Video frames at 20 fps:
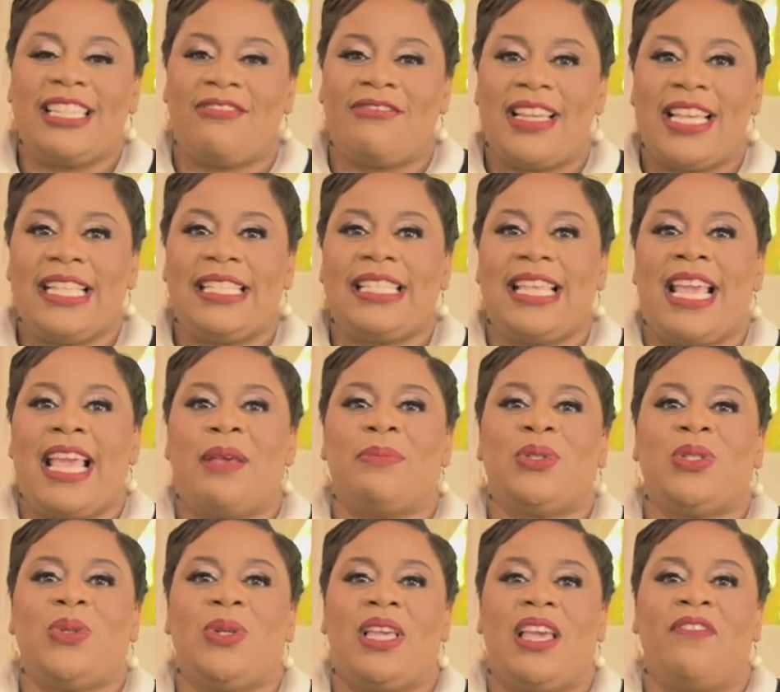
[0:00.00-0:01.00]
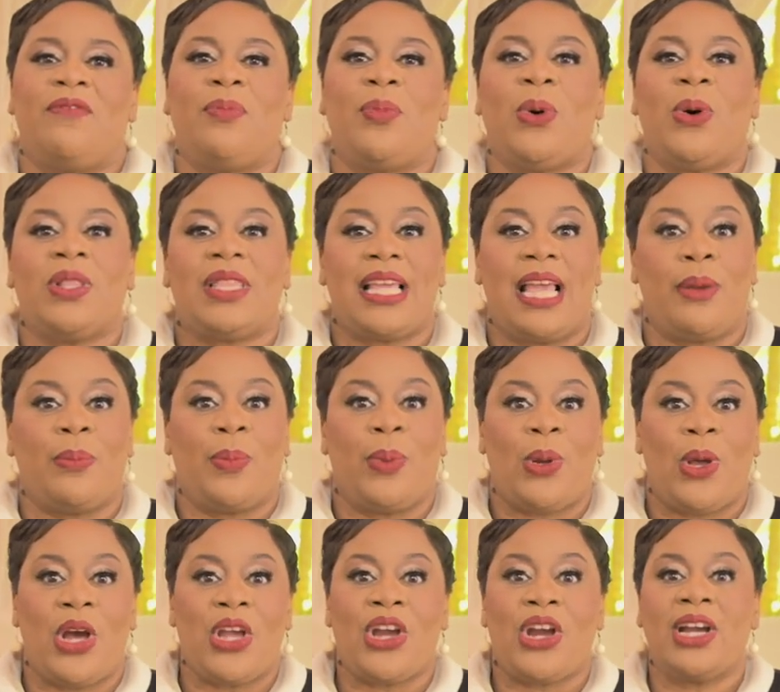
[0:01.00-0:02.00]
series aims to give both
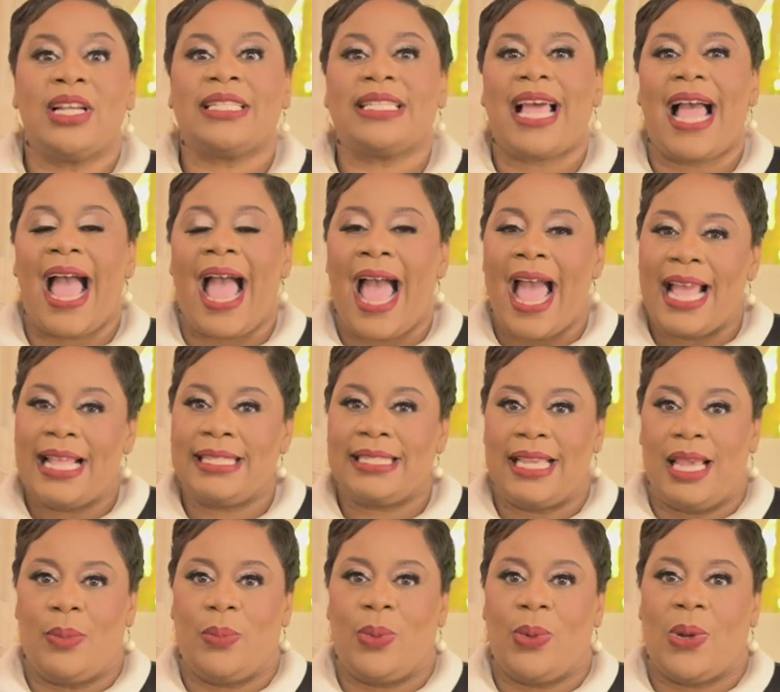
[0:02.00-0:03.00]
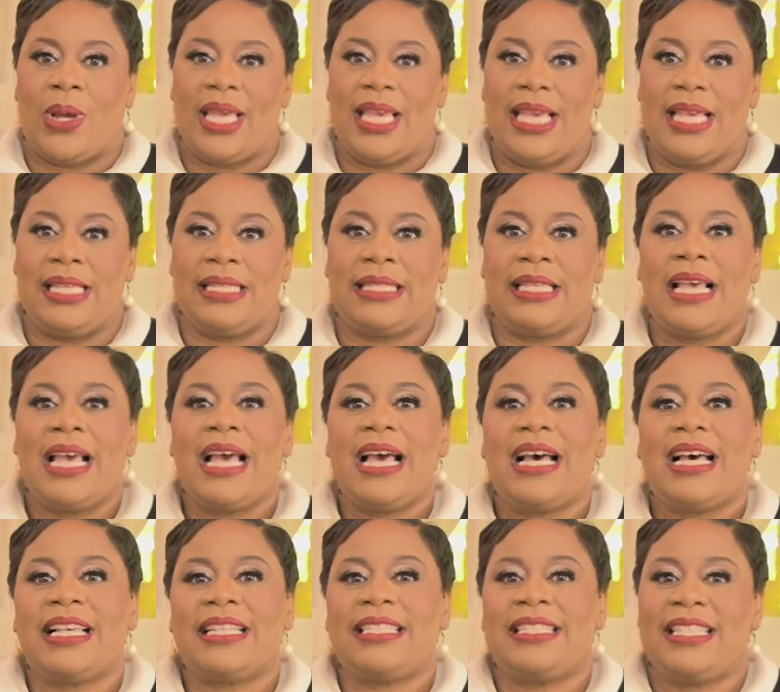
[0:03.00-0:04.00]
employers and employees
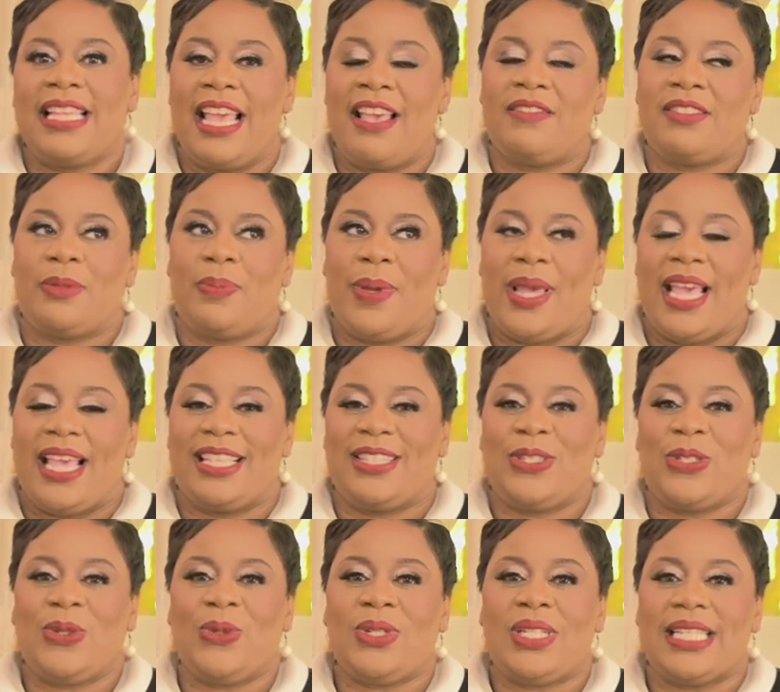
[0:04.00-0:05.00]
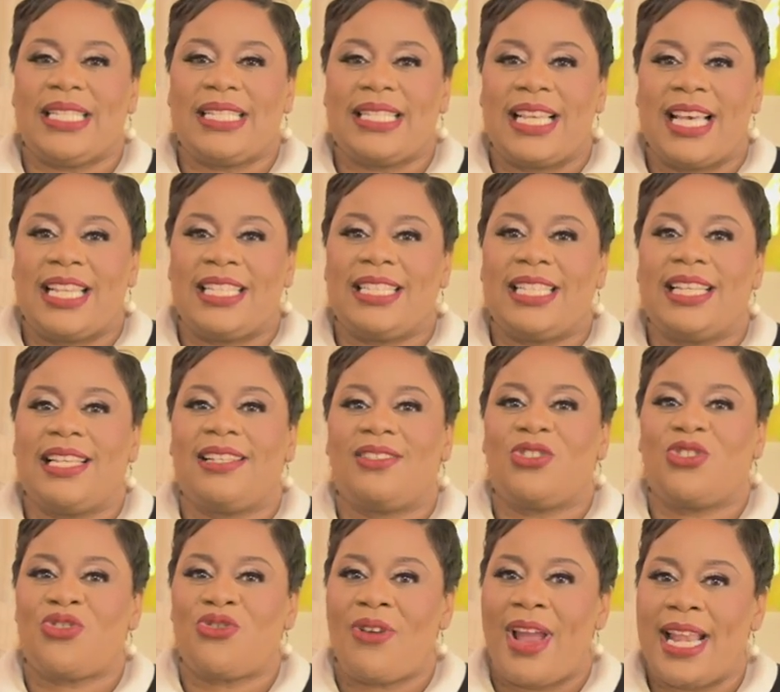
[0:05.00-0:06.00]
a safe space to discuss
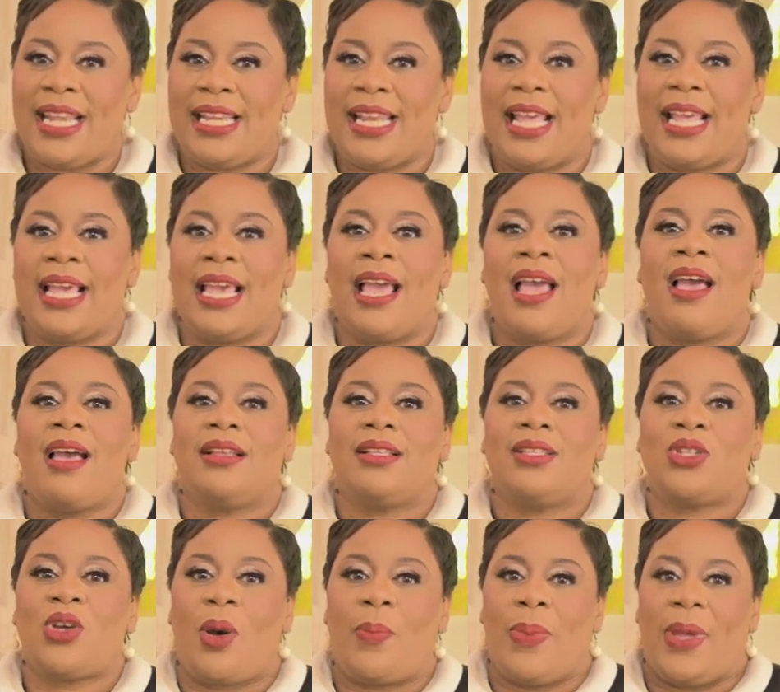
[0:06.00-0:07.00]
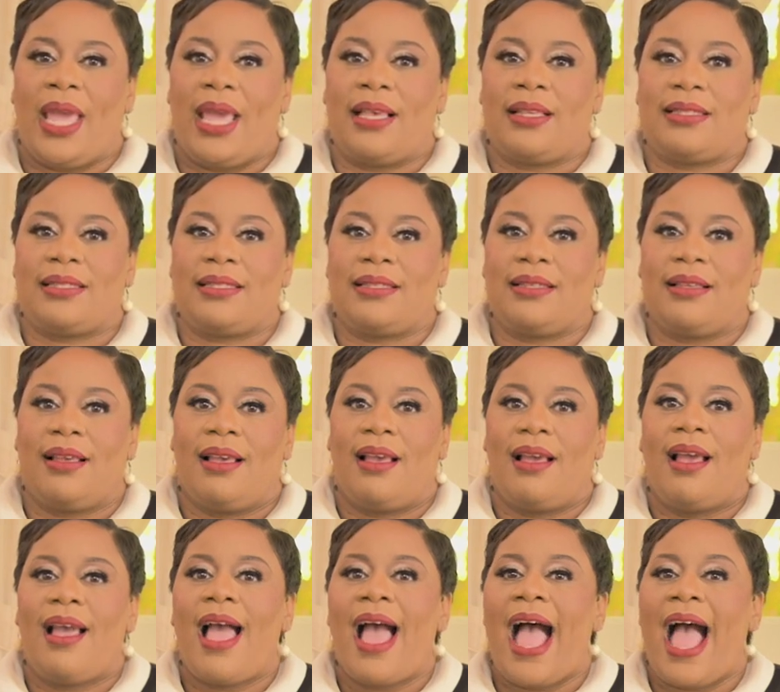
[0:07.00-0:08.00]
trending topics
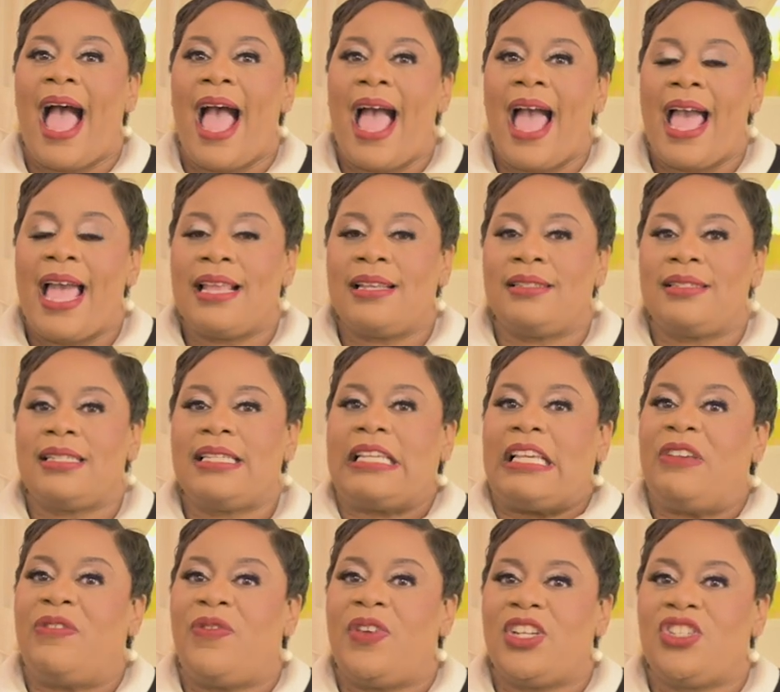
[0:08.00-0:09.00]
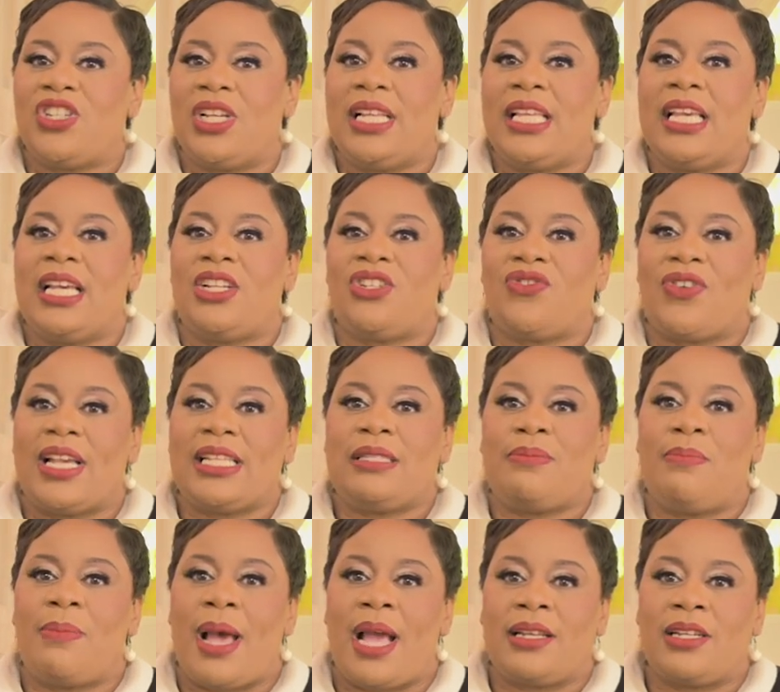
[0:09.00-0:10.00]
and efficiently
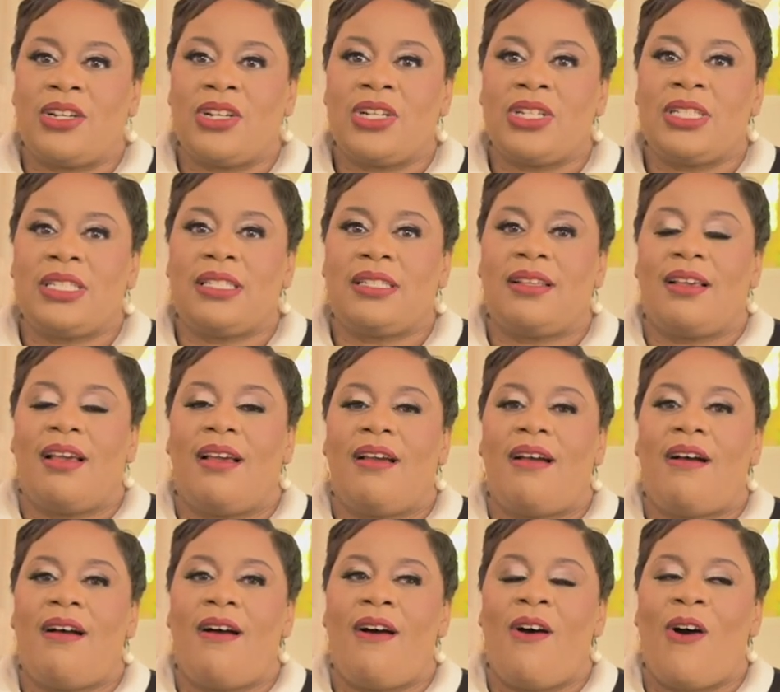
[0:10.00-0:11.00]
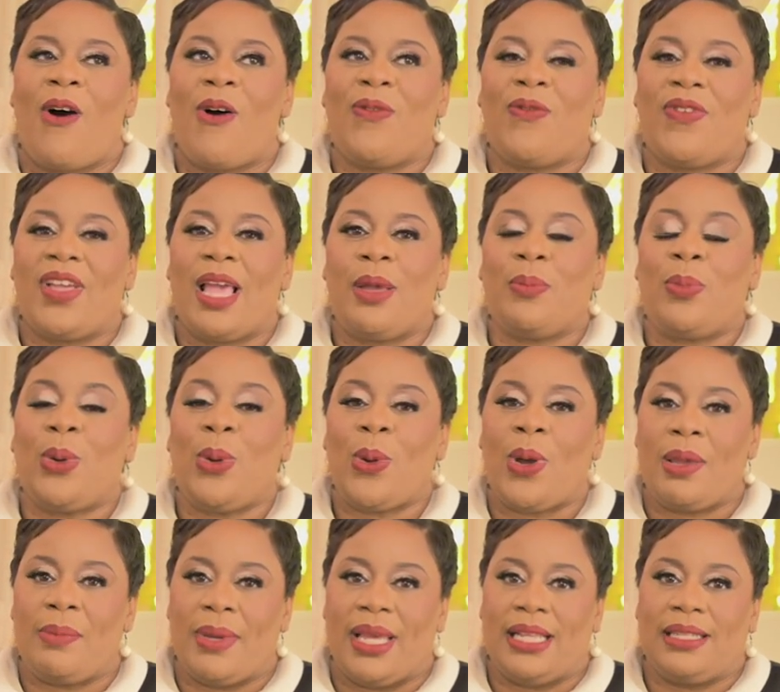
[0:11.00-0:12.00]
address matters of
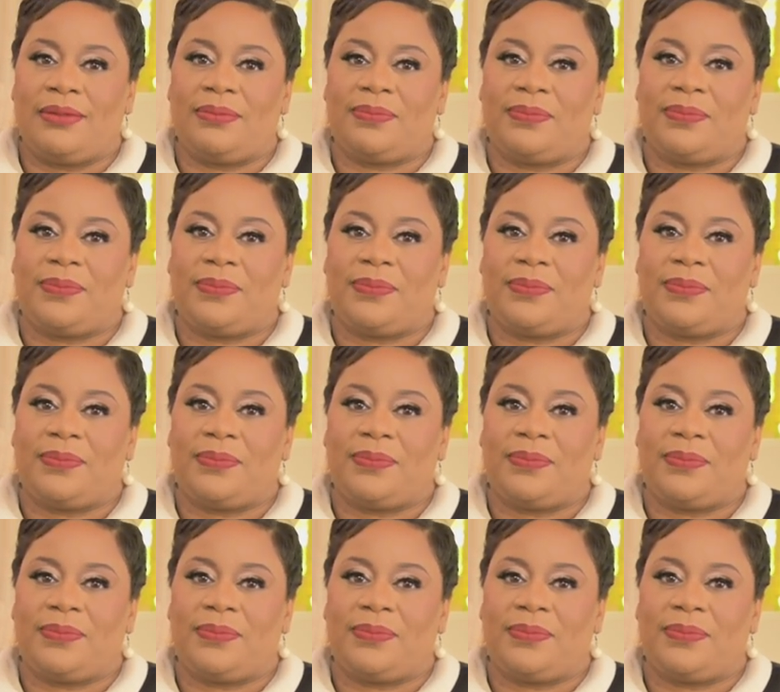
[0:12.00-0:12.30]
employment.